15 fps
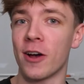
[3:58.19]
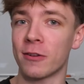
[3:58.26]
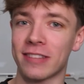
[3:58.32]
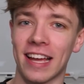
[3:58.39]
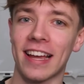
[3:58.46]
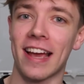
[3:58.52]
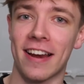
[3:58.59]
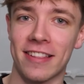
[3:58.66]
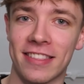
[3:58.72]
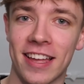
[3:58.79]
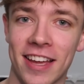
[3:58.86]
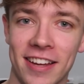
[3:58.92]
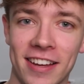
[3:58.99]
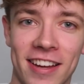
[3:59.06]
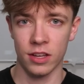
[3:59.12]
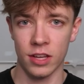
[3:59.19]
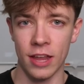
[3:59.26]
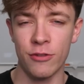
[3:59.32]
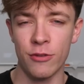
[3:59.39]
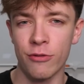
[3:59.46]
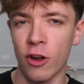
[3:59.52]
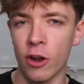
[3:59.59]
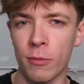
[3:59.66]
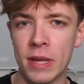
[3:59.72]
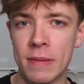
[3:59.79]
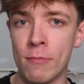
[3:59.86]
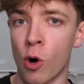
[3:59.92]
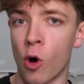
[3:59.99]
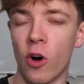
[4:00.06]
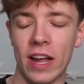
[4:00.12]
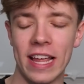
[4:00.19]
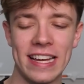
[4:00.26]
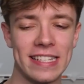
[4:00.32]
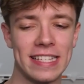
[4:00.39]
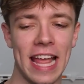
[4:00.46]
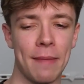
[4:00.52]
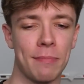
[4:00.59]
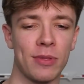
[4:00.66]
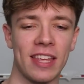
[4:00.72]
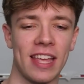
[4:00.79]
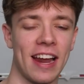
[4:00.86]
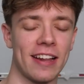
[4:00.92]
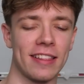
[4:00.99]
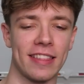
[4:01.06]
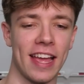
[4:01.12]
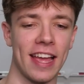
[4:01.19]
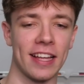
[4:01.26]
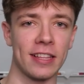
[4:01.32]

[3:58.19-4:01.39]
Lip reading: That kind of thing. If you follow me more in depth kind of thing,